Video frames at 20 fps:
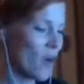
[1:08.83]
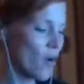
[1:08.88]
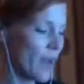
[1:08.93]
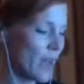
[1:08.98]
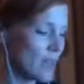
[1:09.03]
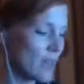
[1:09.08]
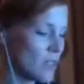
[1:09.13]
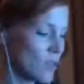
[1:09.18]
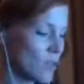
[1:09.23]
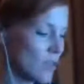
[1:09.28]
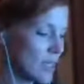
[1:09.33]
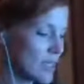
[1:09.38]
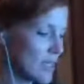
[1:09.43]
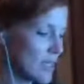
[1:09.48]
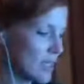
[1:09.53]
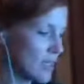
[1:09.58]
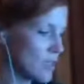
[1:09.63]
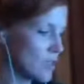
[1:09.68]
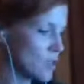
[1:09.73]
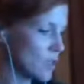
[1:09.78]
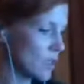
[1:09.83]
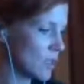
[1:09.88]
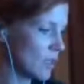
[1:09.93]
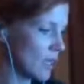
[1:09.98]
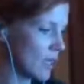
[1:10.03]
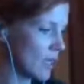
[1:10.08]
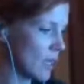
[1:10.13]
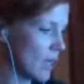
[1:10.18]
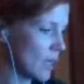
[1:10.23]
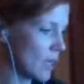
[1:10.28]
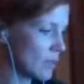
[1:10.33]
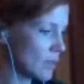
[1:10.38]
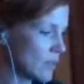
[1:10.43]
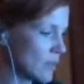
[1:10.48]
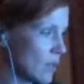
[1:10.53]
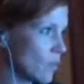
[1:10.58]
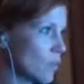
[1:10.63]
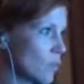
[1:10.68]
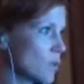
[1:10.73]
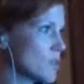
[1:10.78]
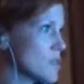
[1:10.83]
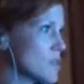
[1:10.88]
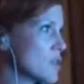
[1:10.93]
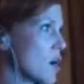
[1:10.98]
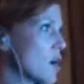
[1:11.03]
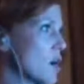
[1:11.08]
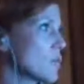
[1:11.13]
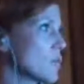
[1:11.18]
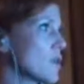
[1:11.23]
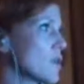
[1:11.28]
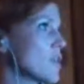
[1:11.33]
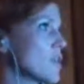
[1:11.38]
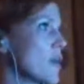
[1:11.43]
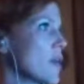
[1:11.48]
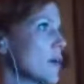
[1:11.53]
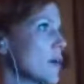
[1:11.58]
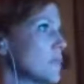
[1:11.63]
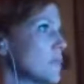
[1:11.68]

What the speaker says: Okay, so let's get into it. We'll start with